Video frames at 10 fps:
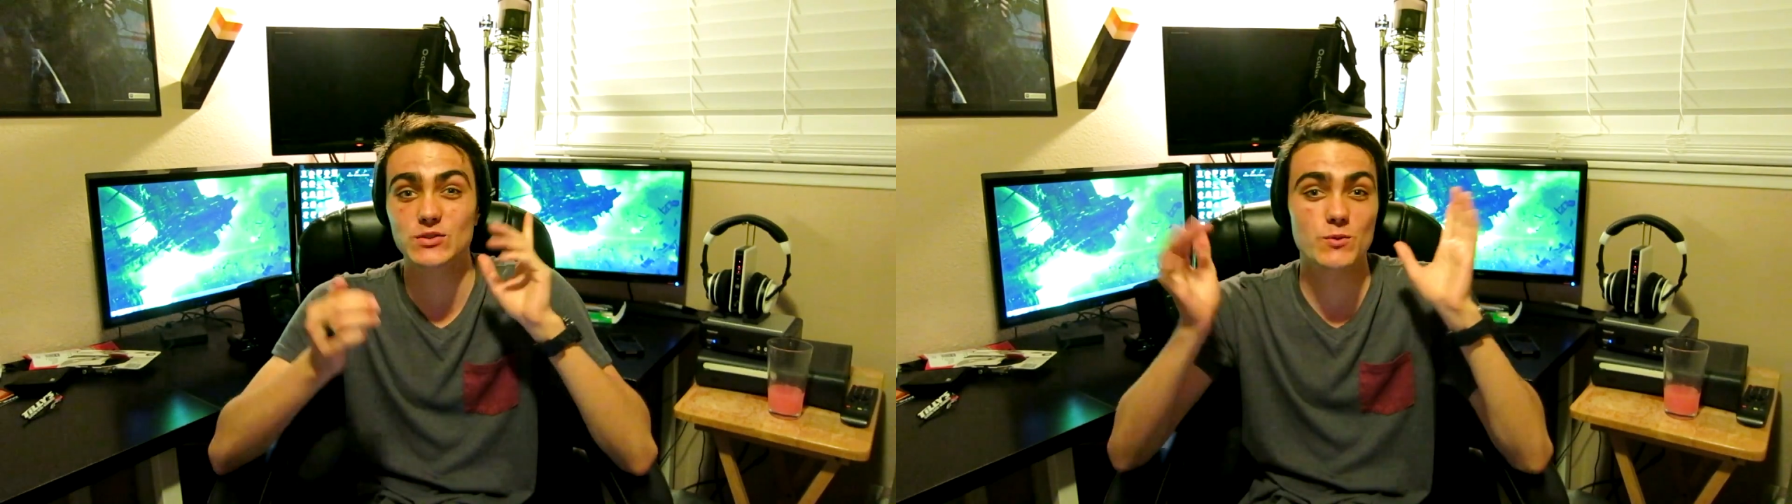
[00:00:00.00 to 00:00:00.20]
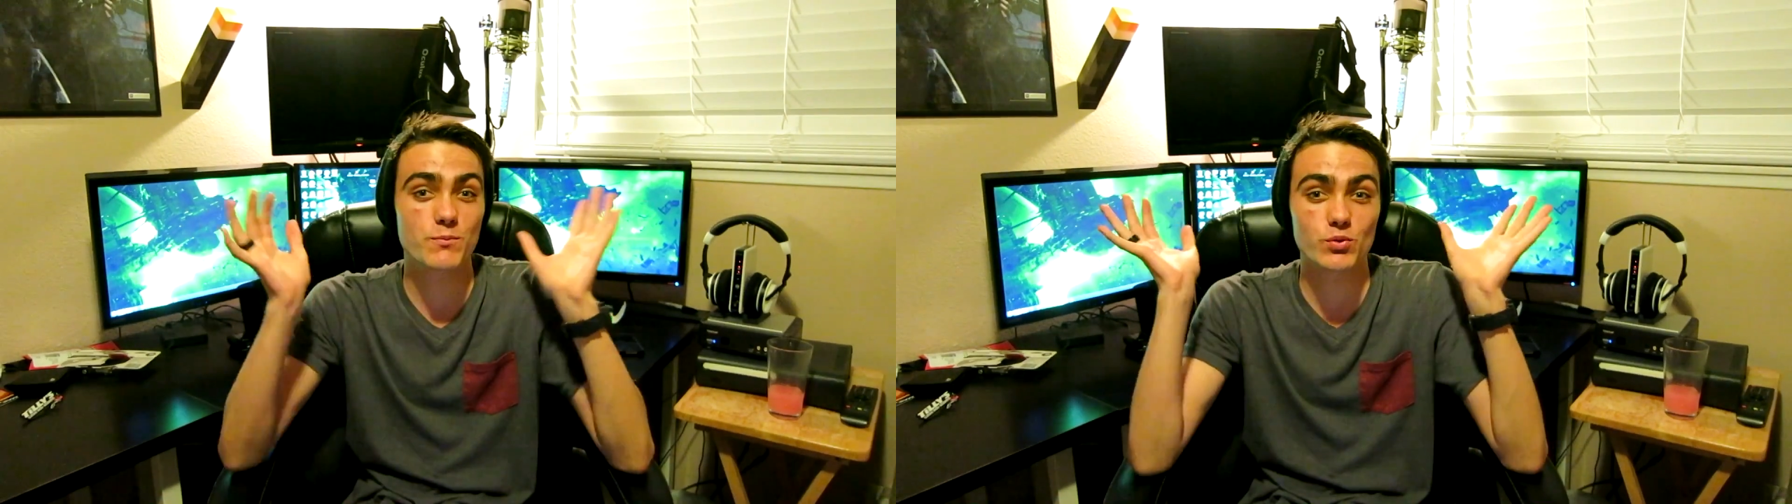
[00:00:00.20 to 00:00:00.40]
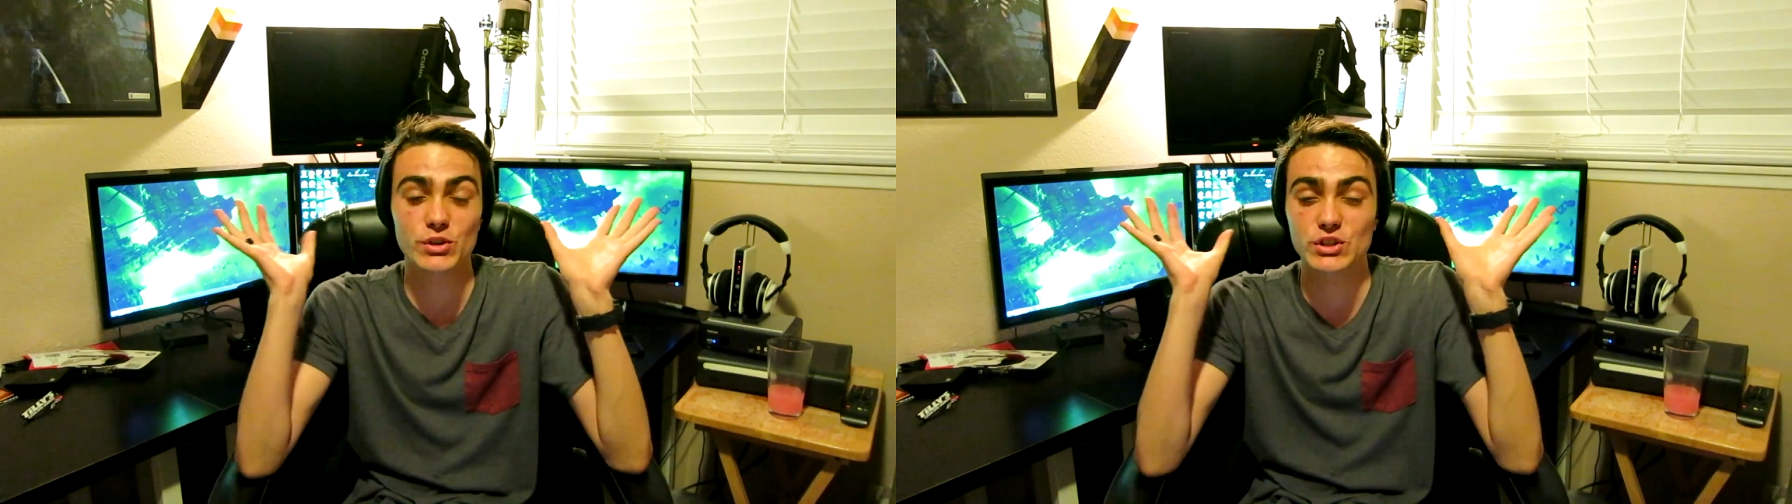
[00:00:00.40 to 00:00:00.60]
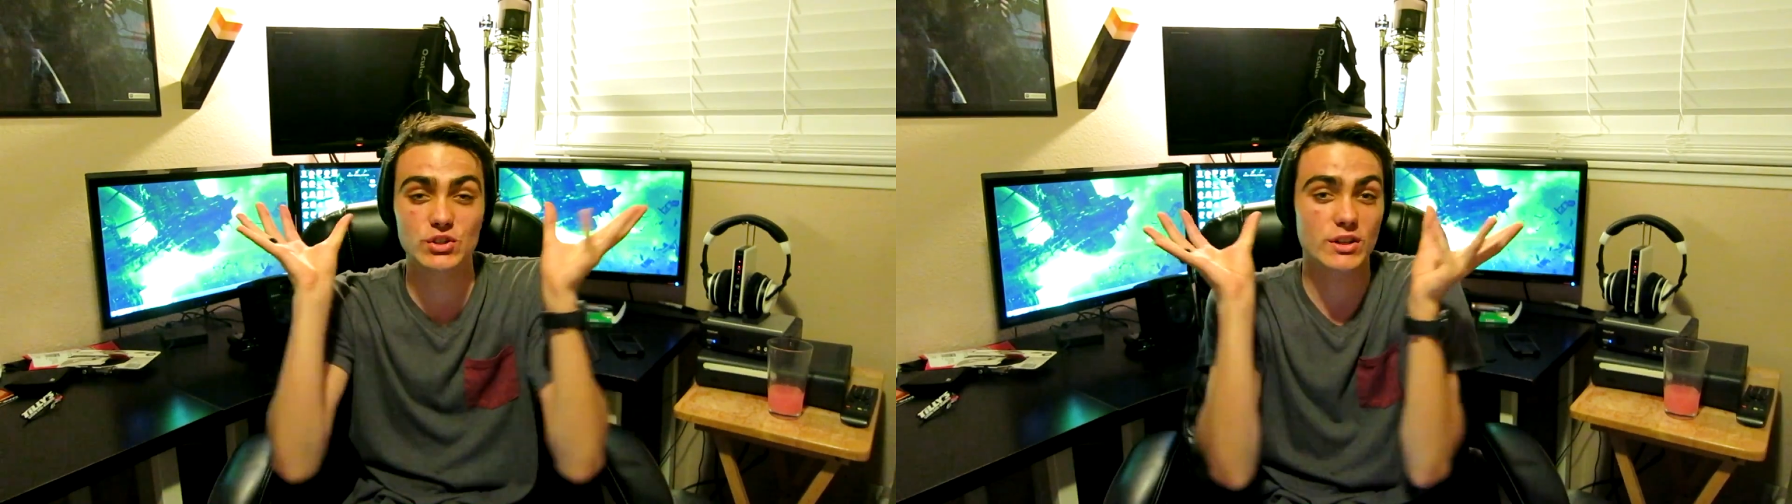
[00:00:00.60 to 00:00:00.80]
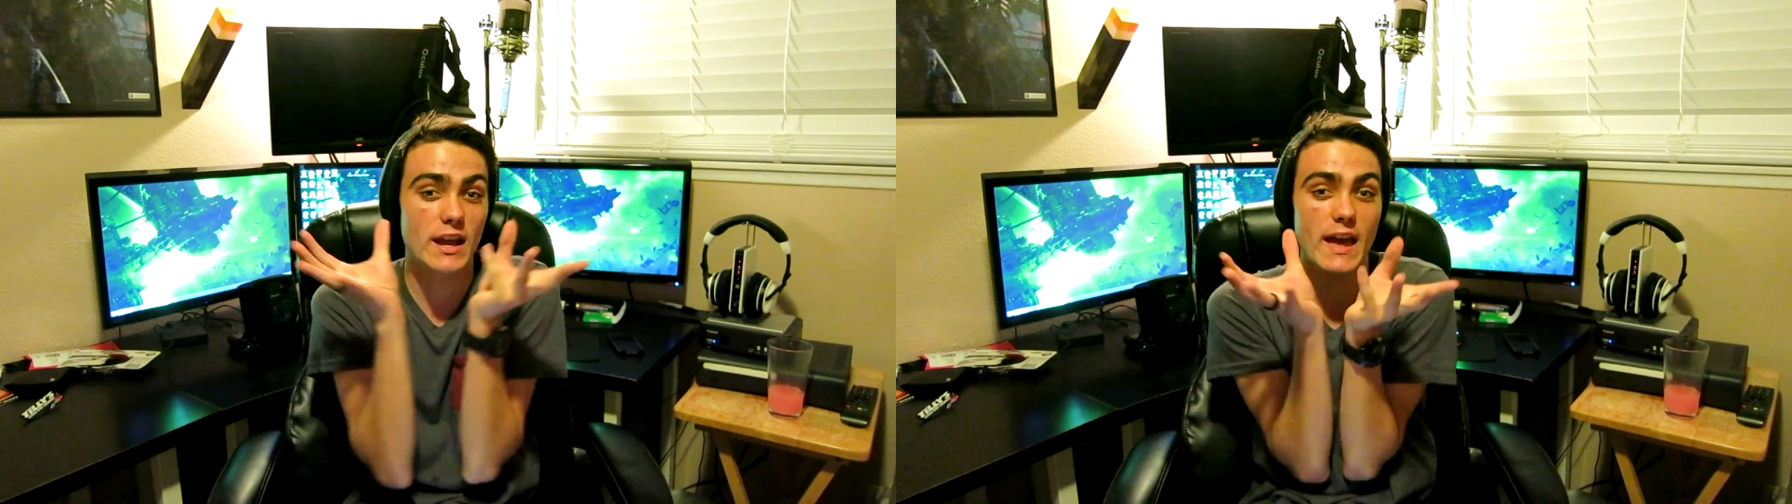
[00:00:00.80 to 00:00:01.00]
to
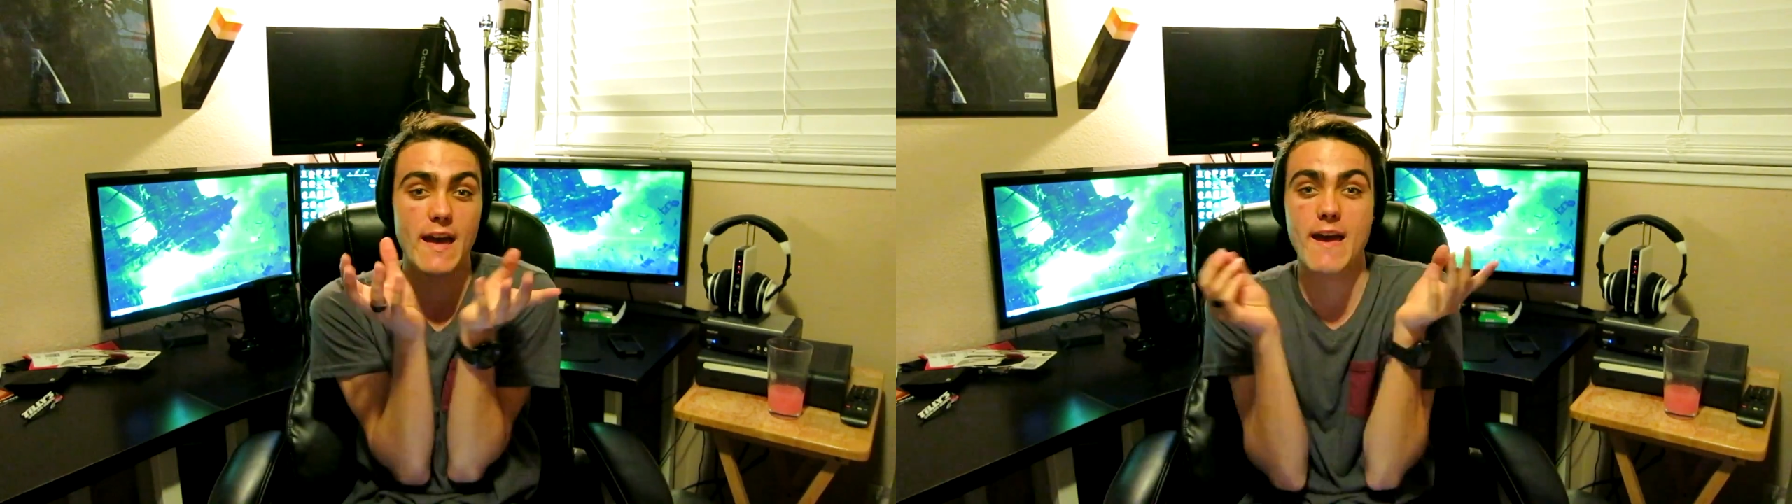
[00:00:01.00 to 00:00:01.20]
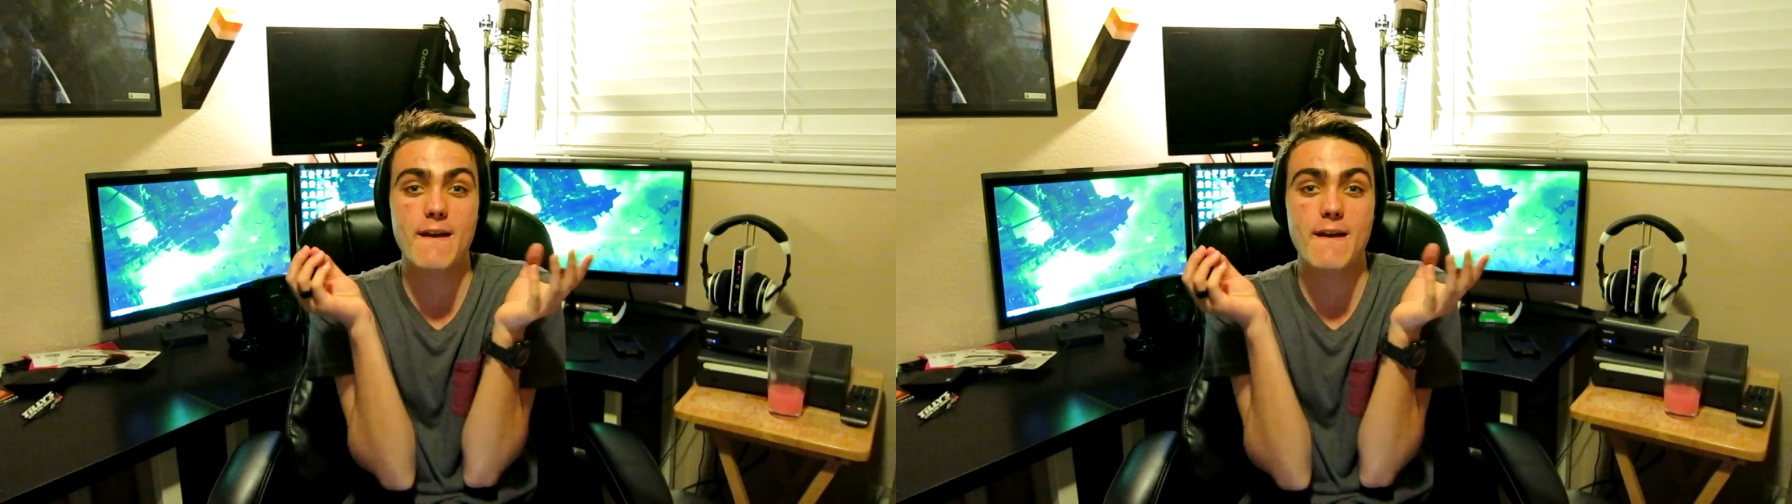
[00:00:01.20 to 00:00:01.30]
appreciate